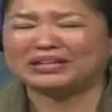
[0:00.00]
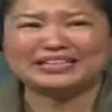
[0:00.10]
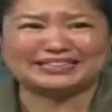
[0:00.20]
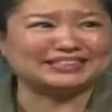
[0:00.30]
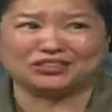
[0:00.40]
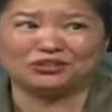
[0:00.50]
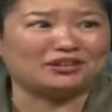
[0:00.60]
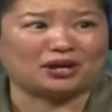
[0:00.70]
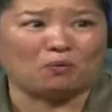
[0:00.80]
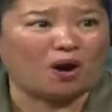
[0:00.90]
doesn't look
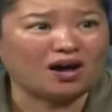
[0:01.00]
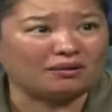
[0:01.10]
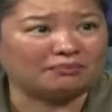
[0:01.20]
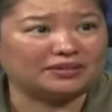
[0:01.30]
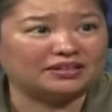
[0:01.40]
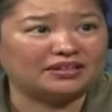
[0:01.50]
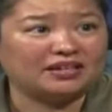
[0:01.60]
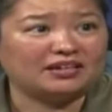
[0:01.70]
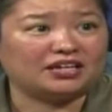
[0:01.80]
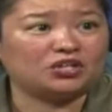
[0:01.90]
like Guam.
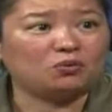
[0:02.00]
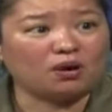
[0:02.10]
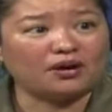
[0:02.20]
Like you walk